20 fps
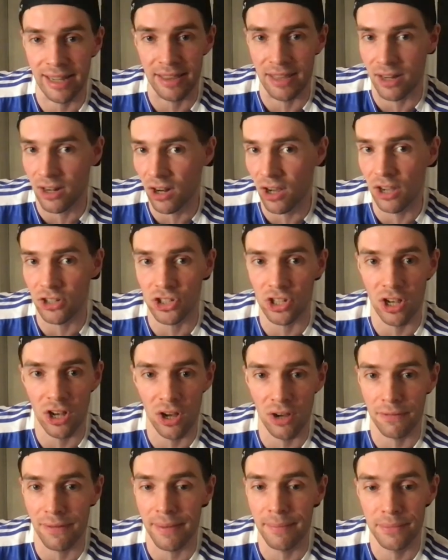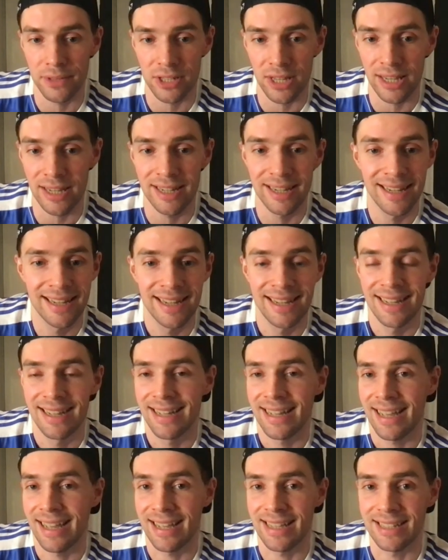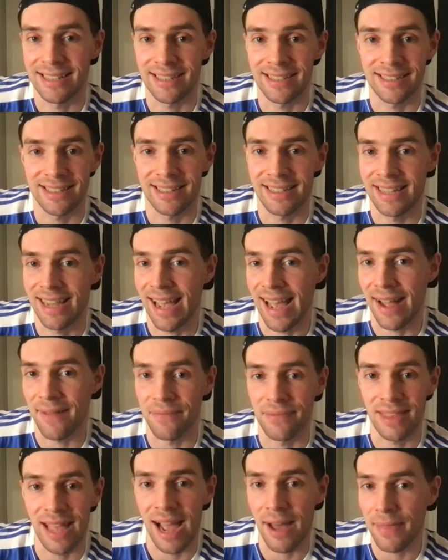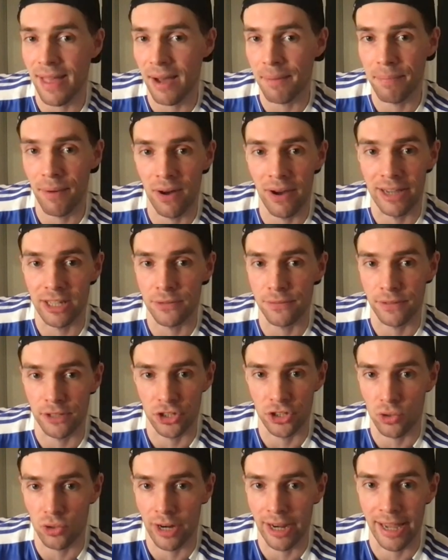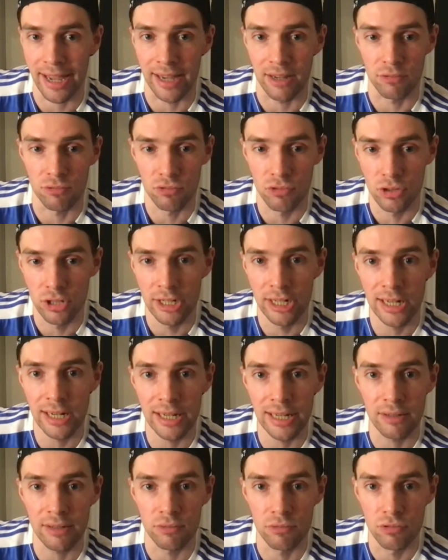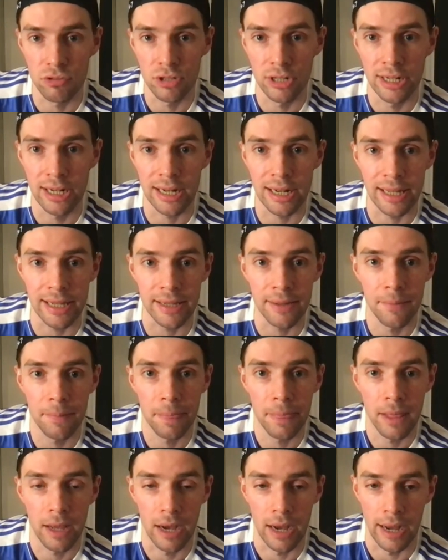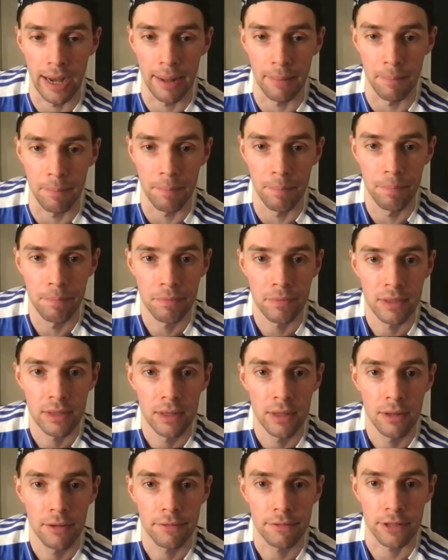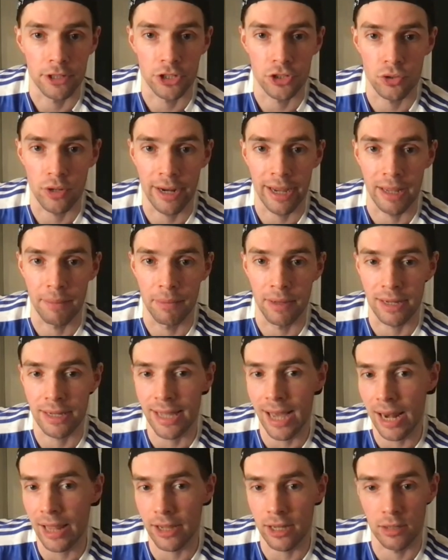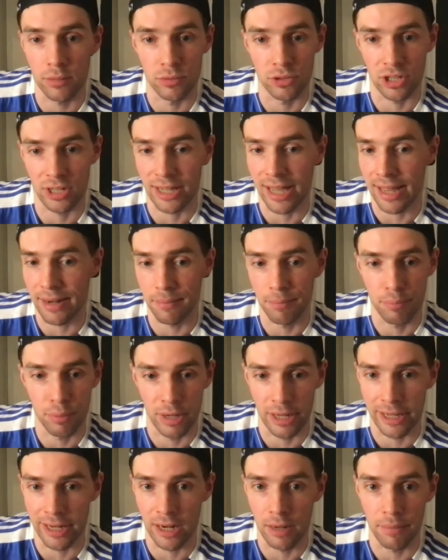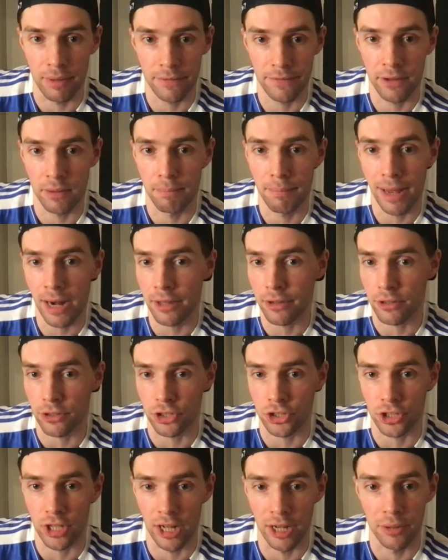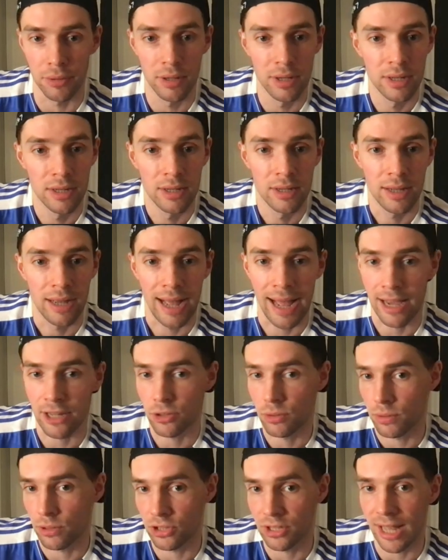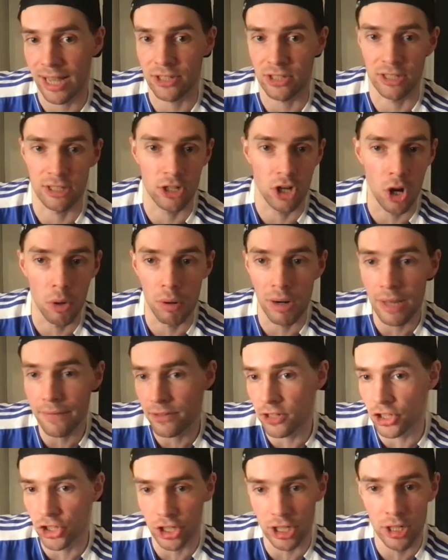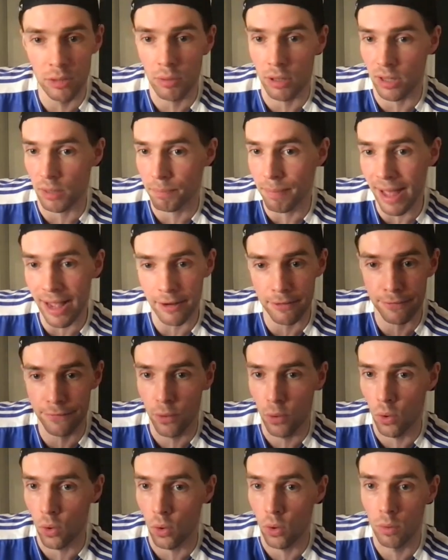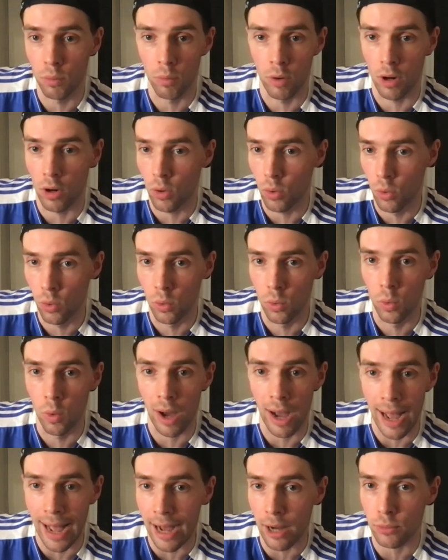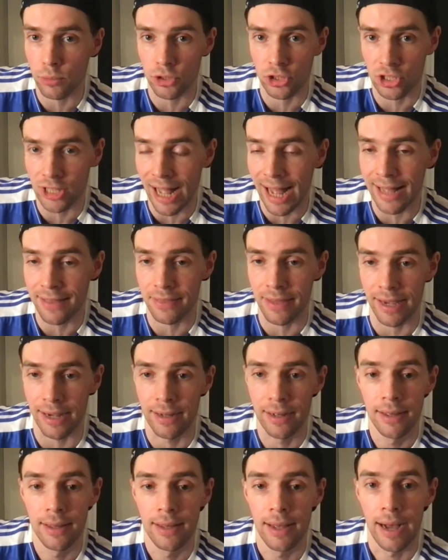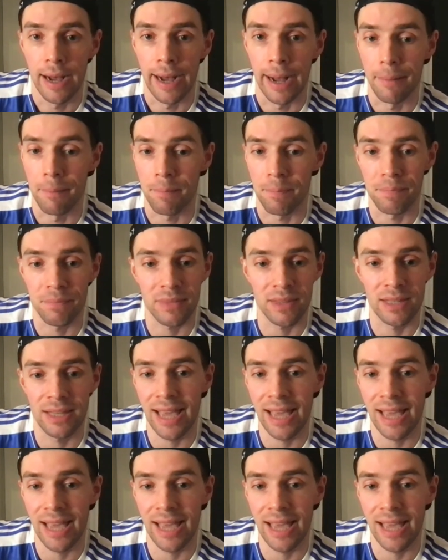the glass half empty, that part is frustrating. Really, really frustrating. But Gallagher was again brilliant in the midfield. Malagusto, Axel Disasi, Cole, even Chilwell, the back four were all outstanding. The